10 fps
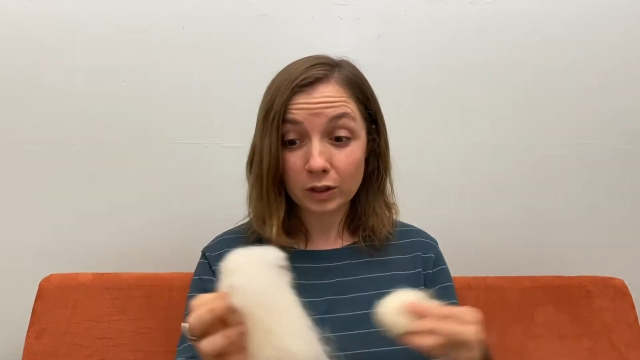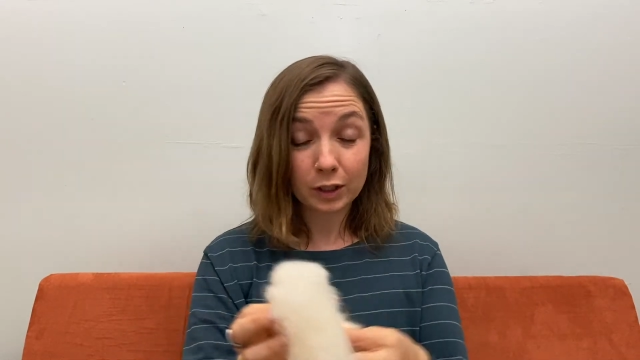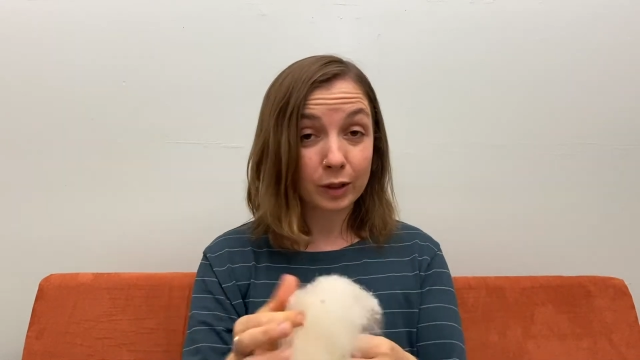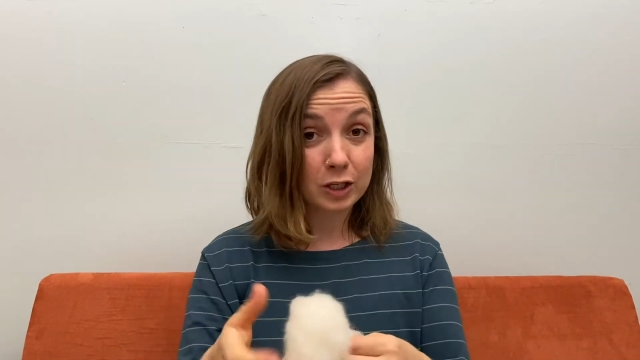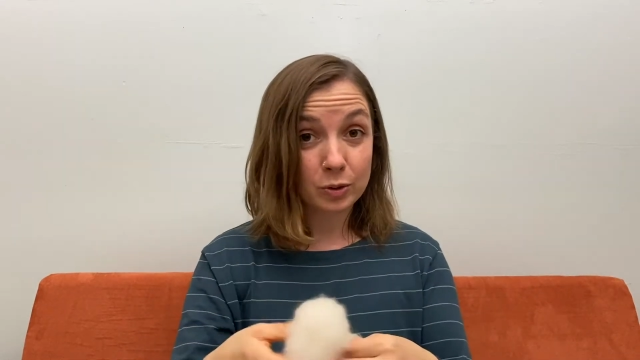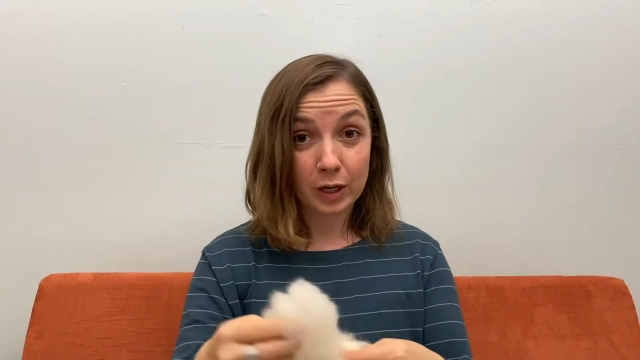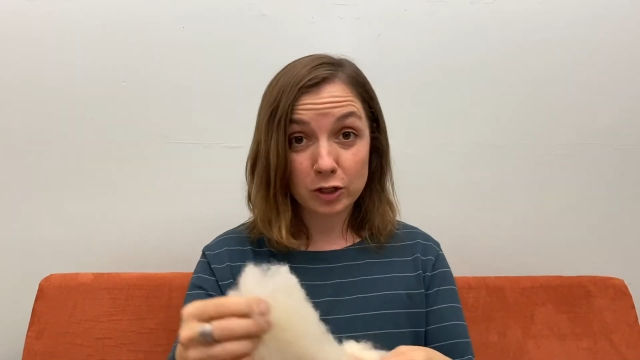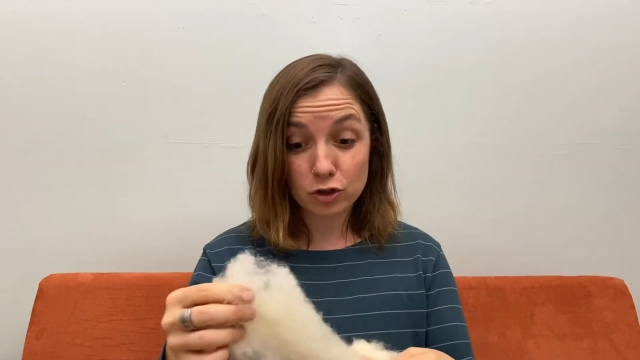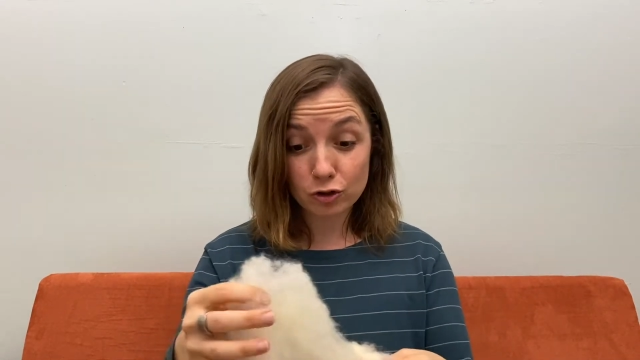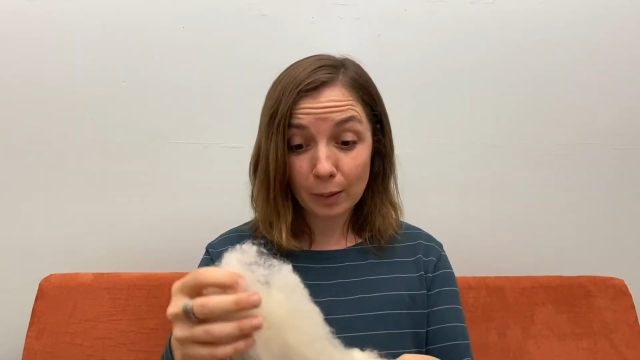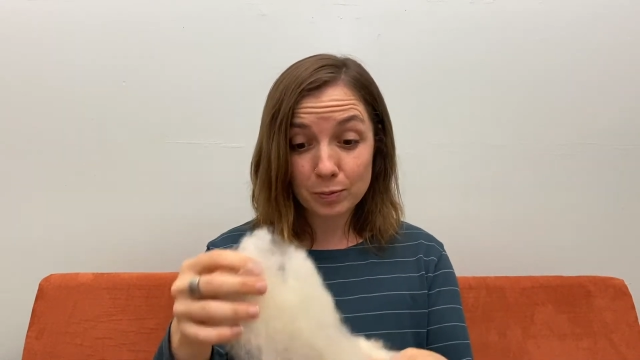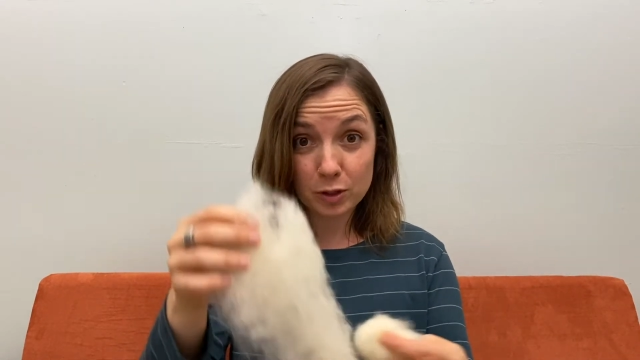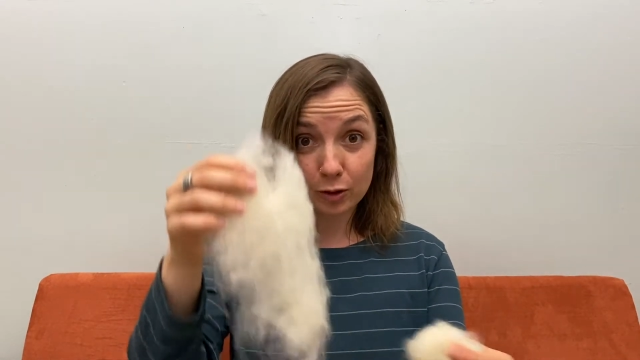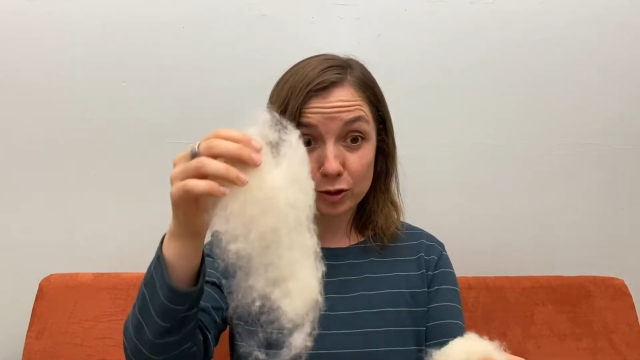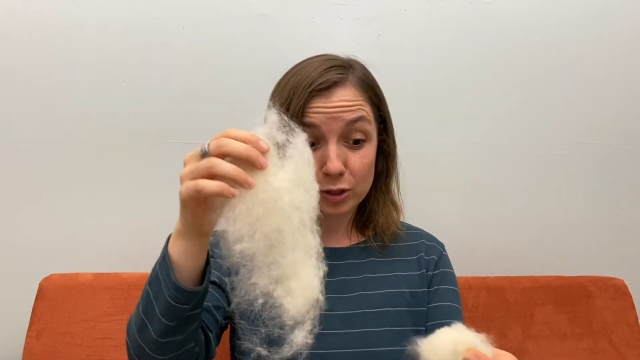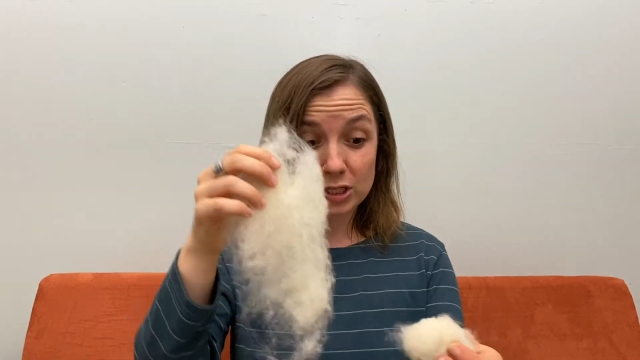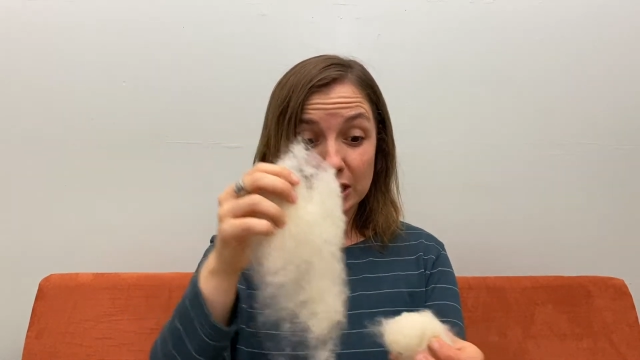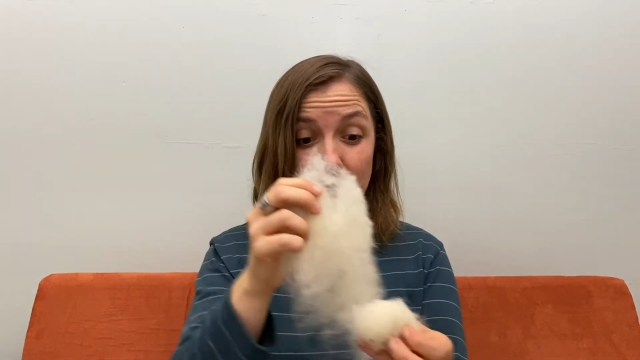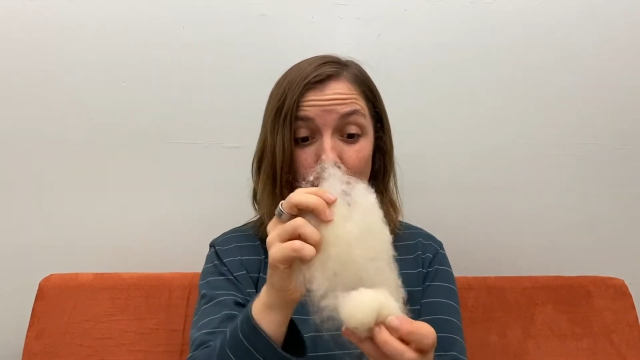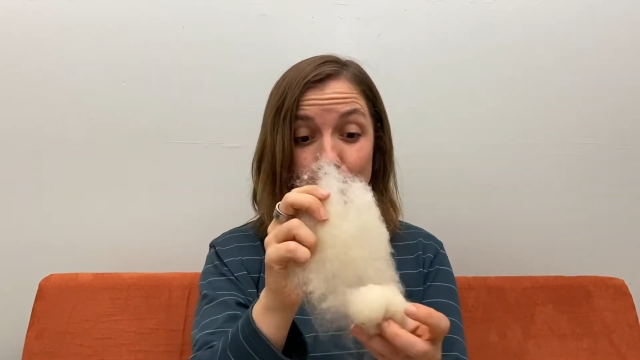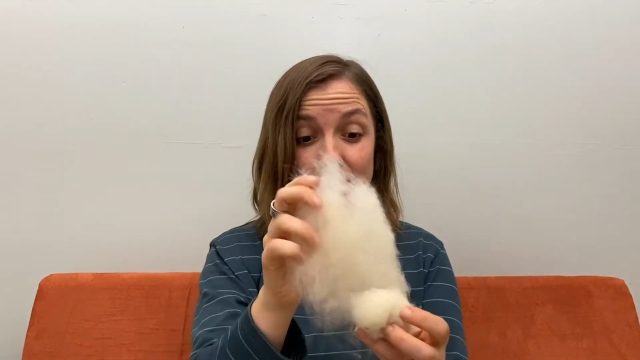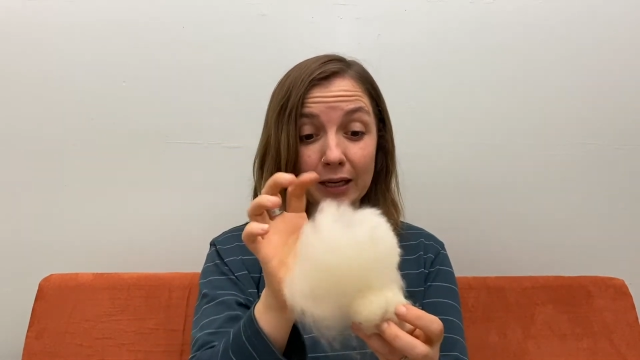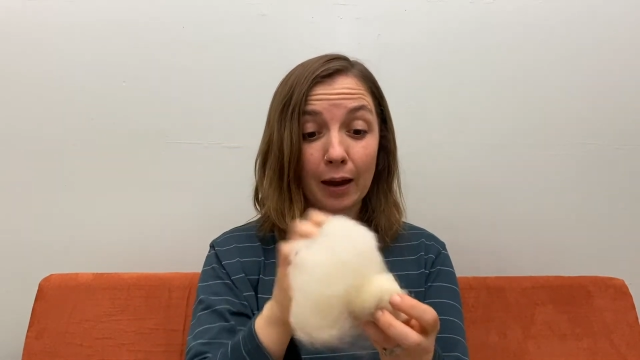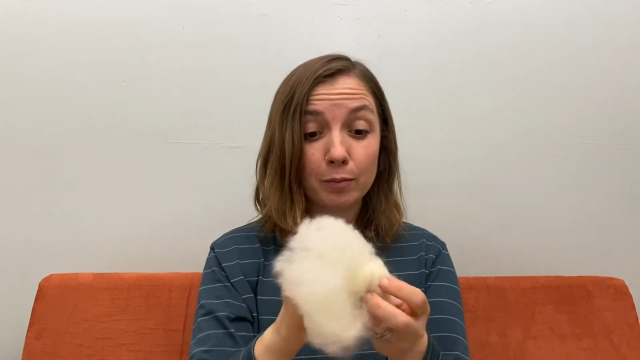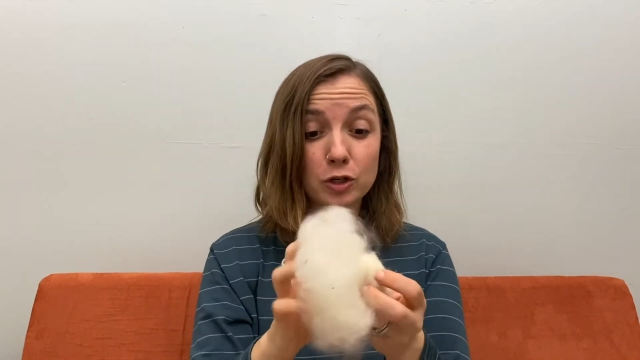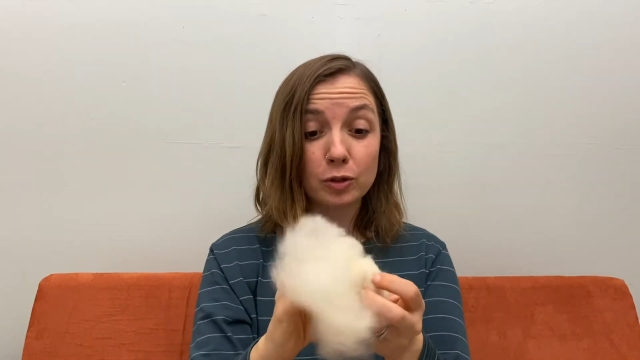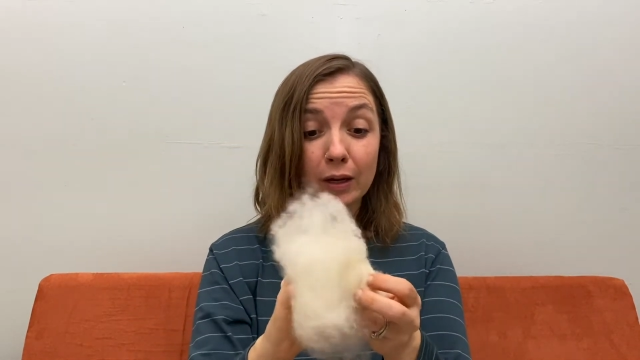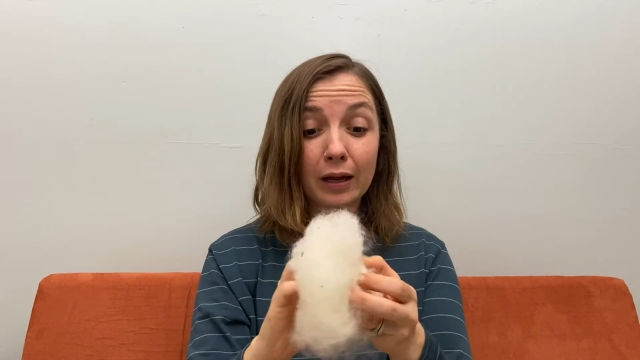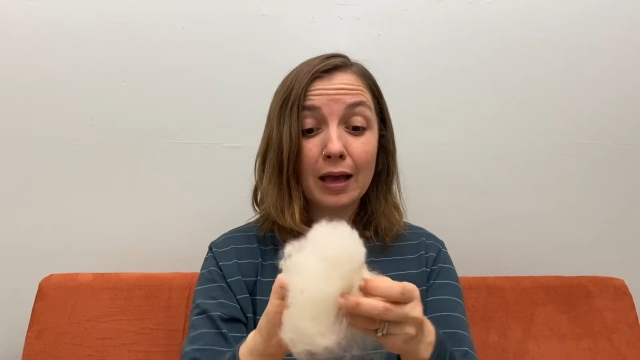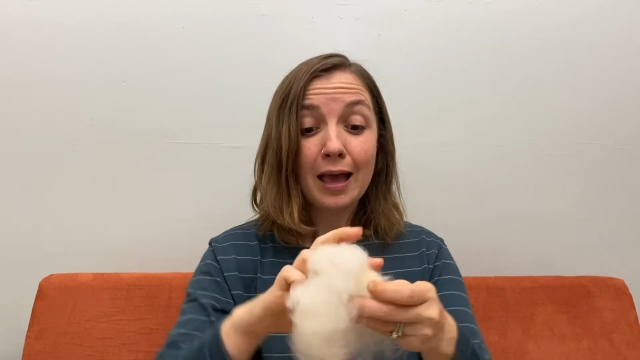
You can do it in strips, you can do it just in clumps like I'm doing,